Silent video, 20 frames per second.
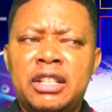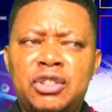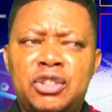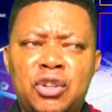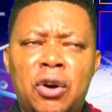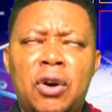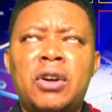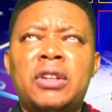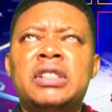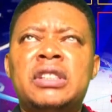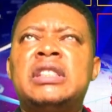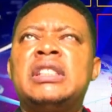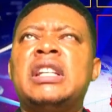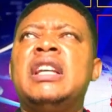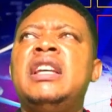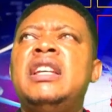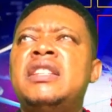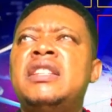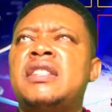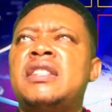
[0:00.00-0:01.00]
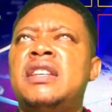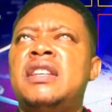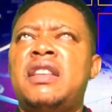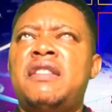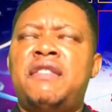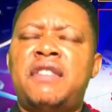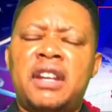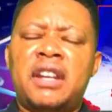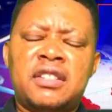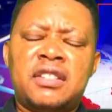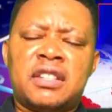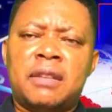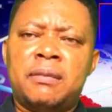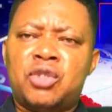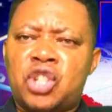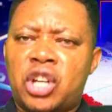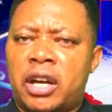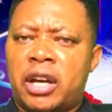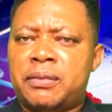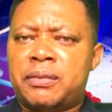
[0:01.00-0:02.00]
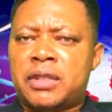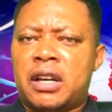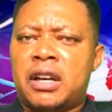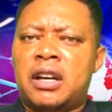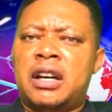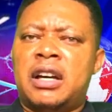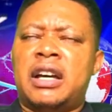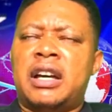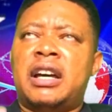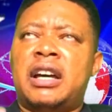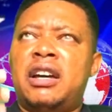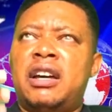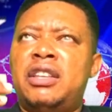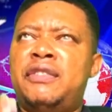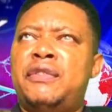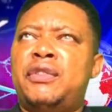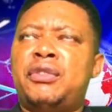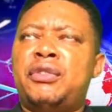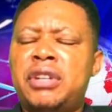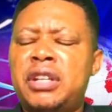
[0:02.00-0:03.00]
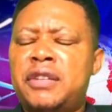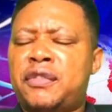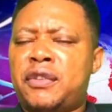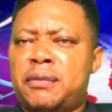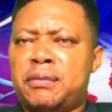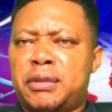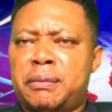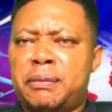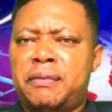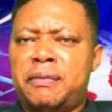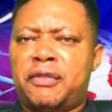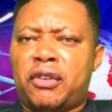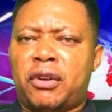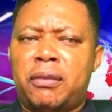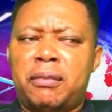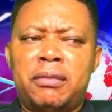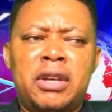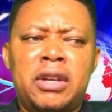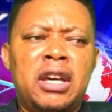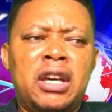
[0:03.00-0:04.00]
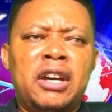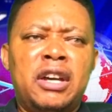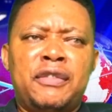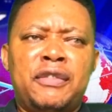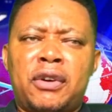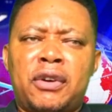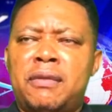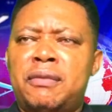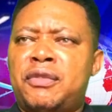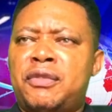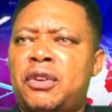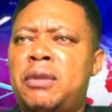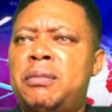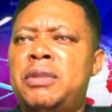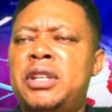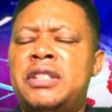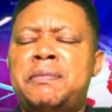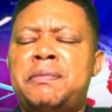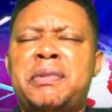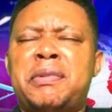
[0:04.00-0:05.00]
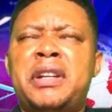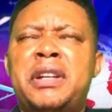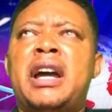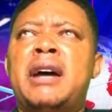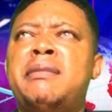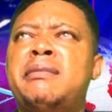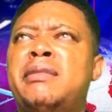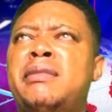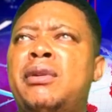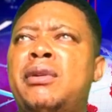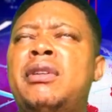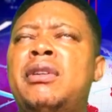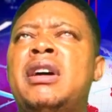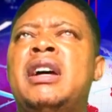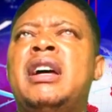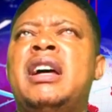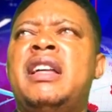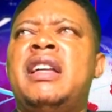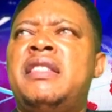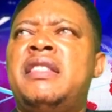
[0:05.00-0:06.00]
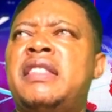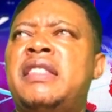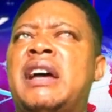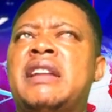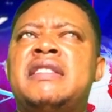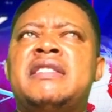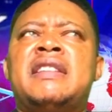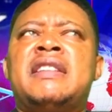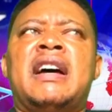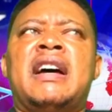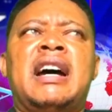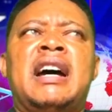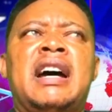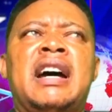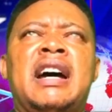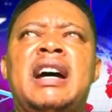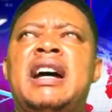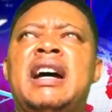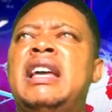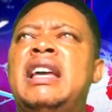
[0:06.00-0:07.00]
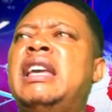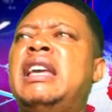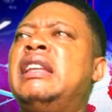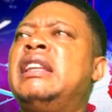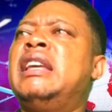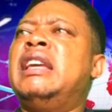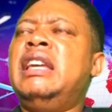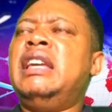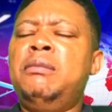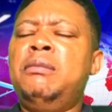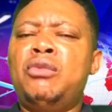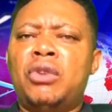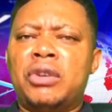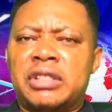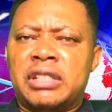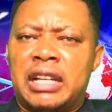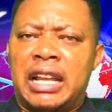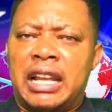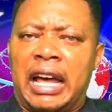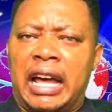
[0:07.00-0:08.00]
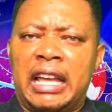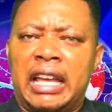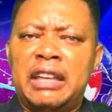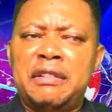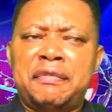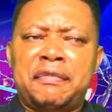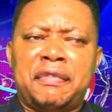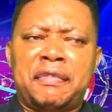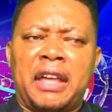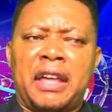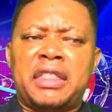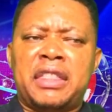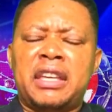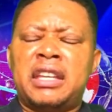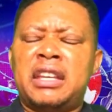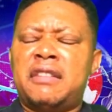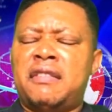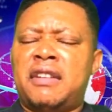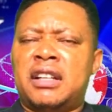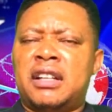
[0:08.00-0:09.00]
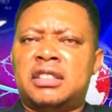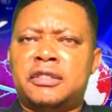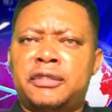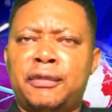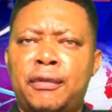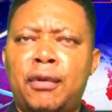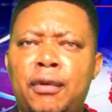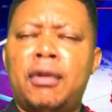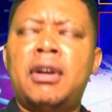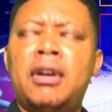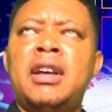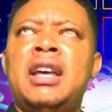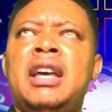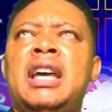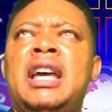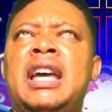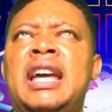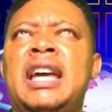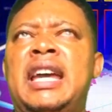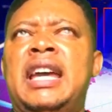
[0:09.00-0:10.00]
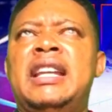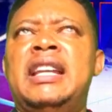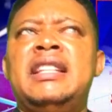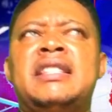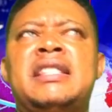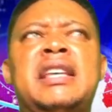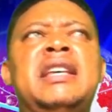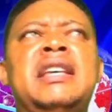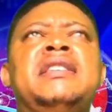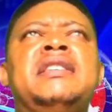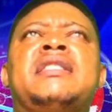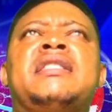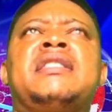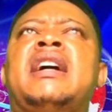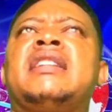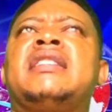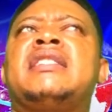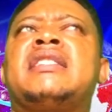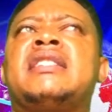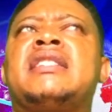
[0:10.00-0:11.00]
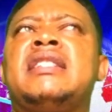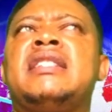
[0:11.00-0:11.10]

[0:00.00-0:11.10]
John says in the very same chapter, if you read from its preamble, that in him was life, I think in verse 4, and it says that,